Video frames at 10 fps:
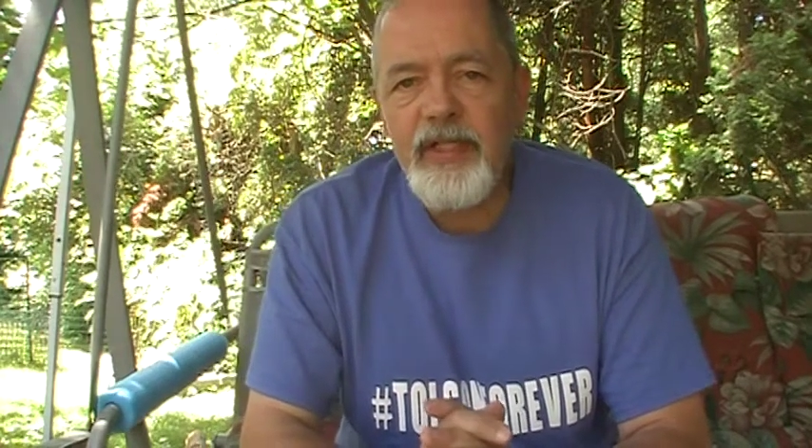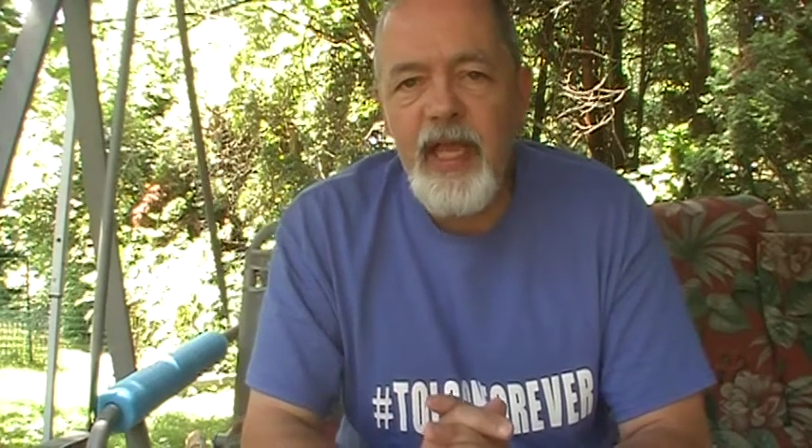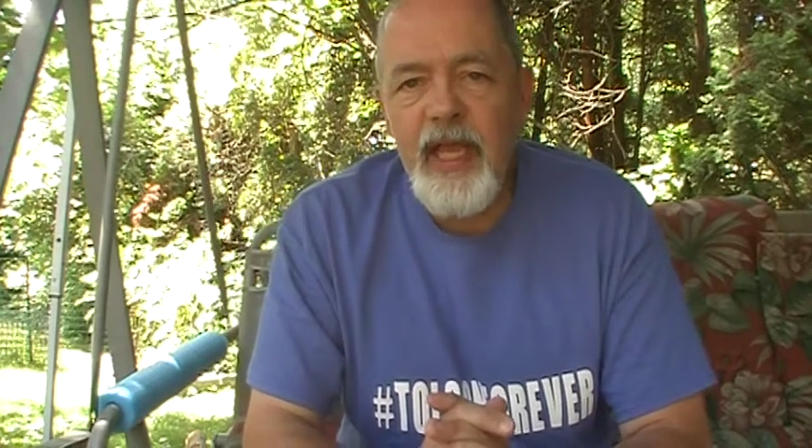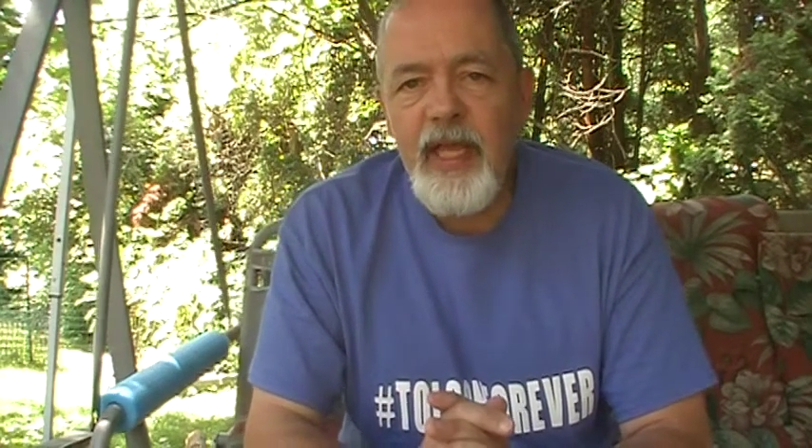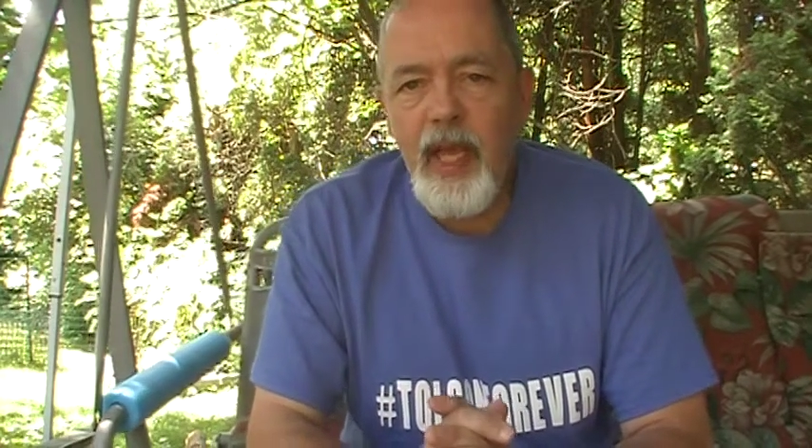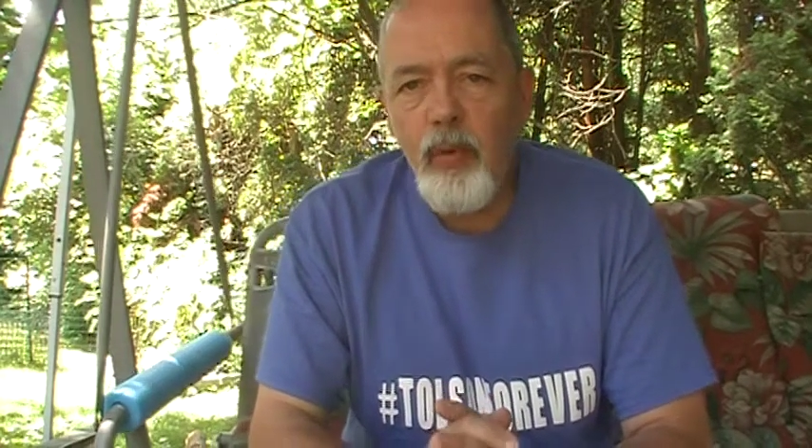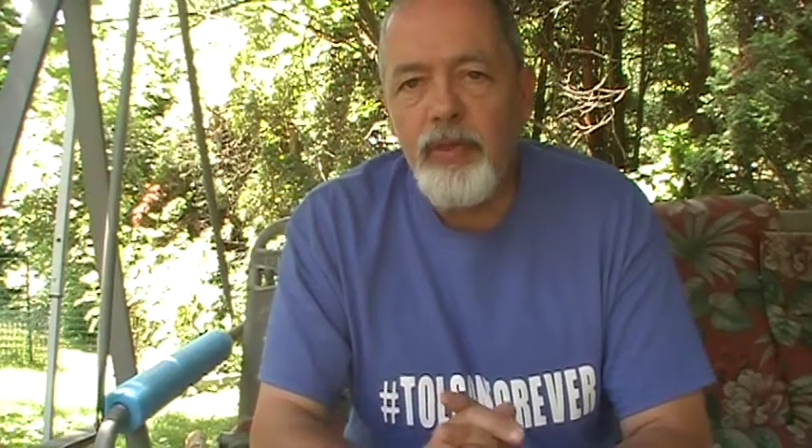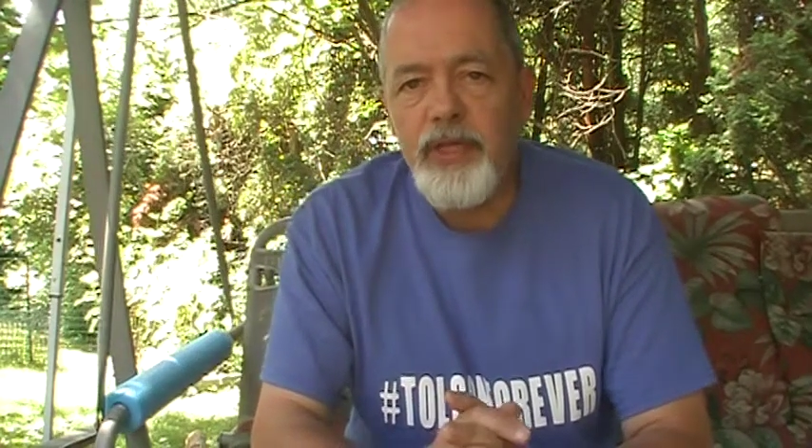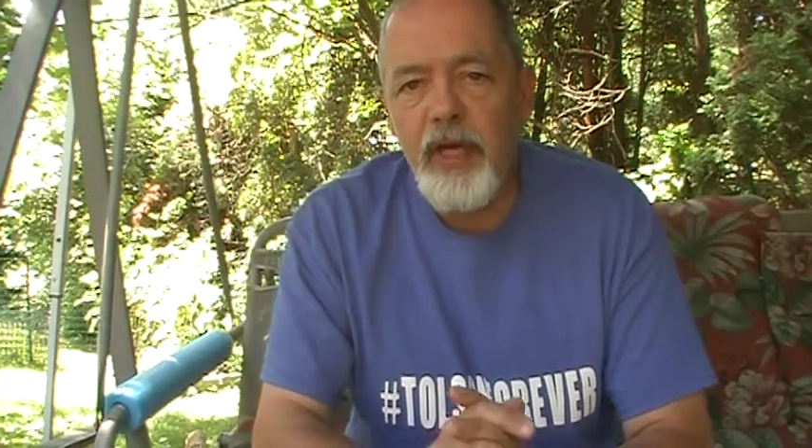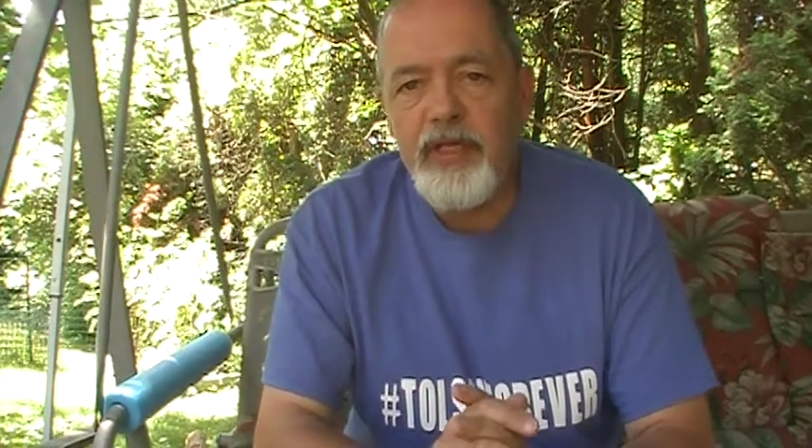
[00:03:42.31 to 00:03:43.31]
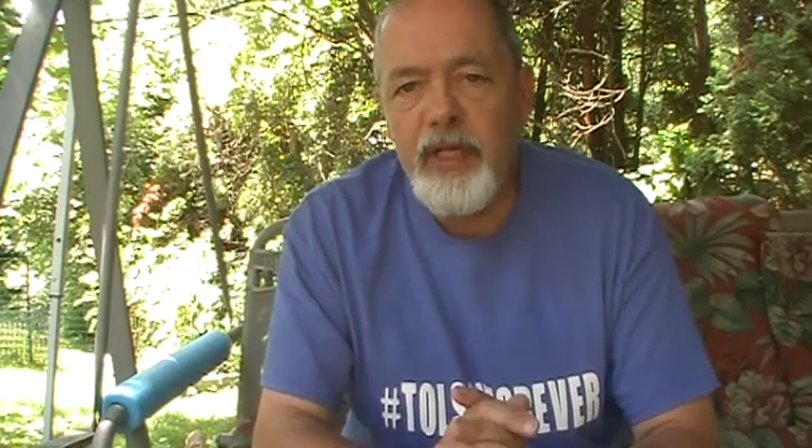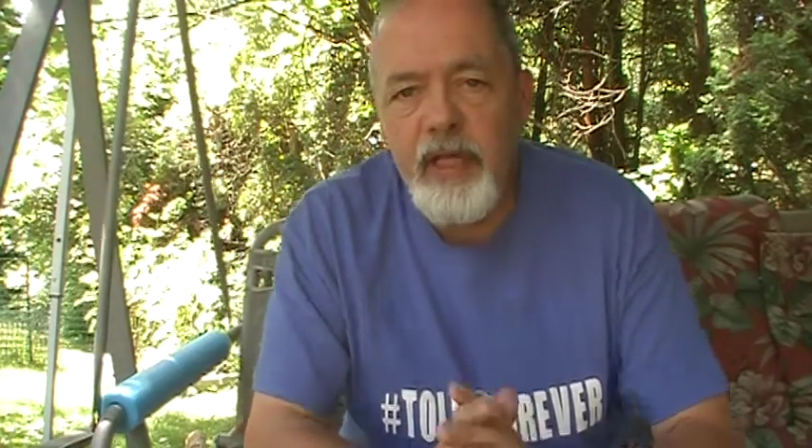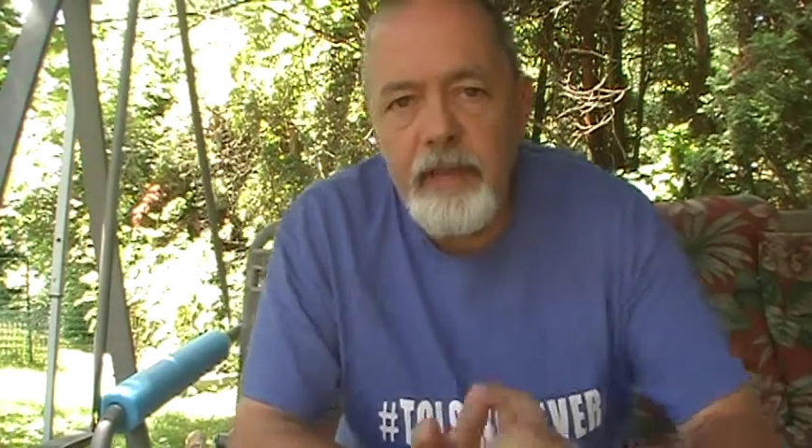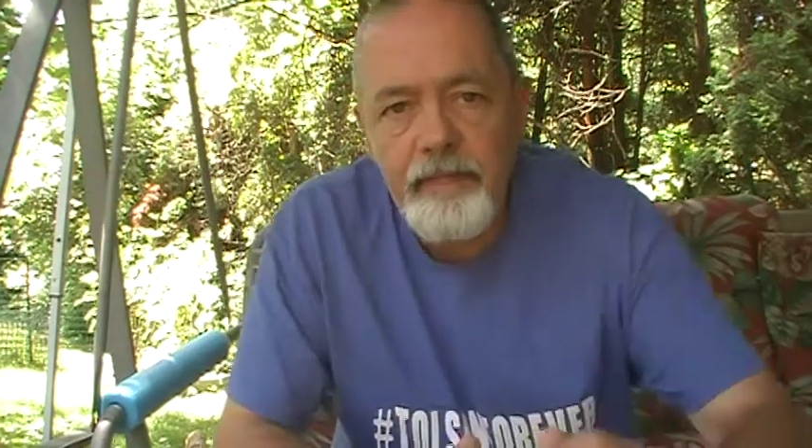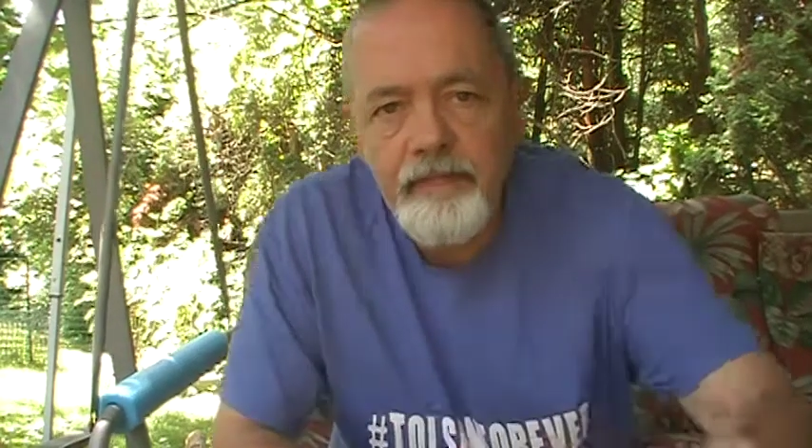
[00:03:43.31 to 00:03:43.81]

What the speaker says: day. We'll talk to you again.